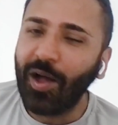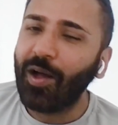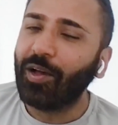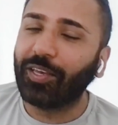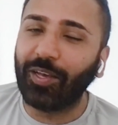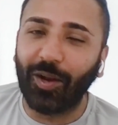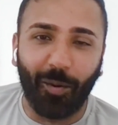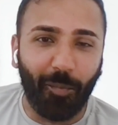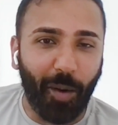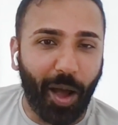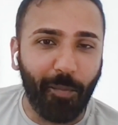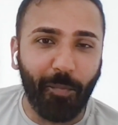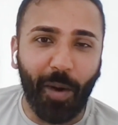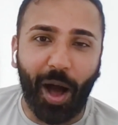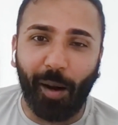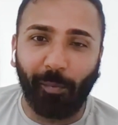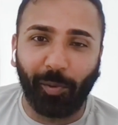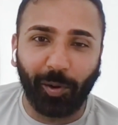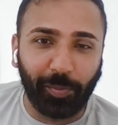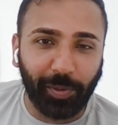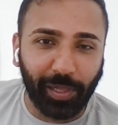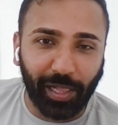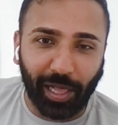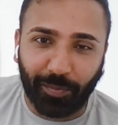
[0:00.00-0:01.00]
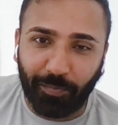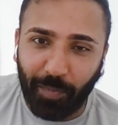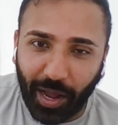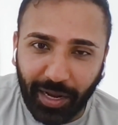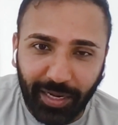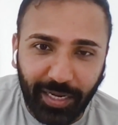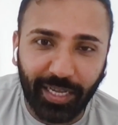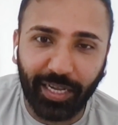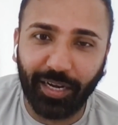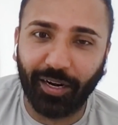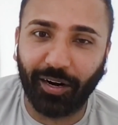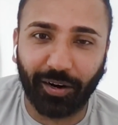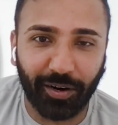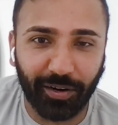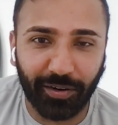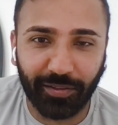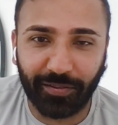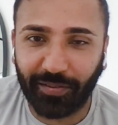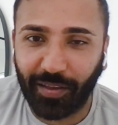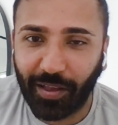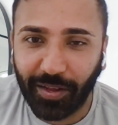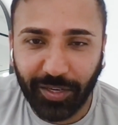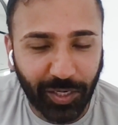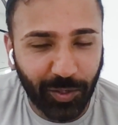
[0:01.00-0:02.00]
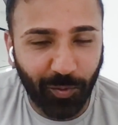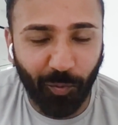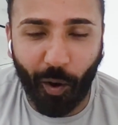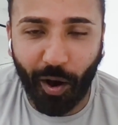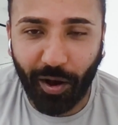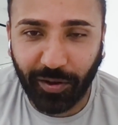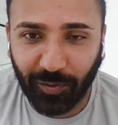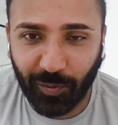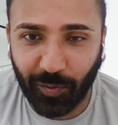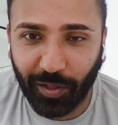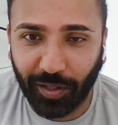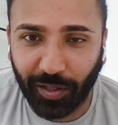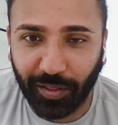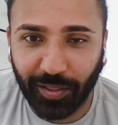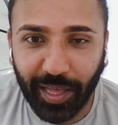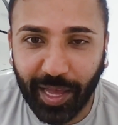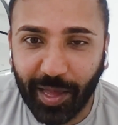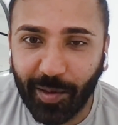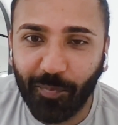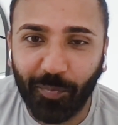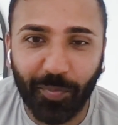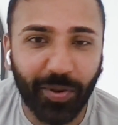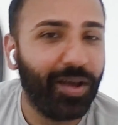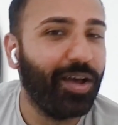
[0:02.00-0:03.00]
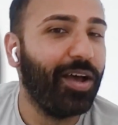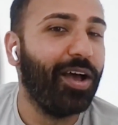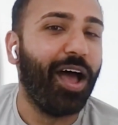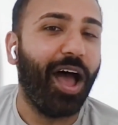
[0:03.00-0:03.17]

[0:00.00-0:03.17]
You know, my mom will be like, my knee hurts. She walks with a limp.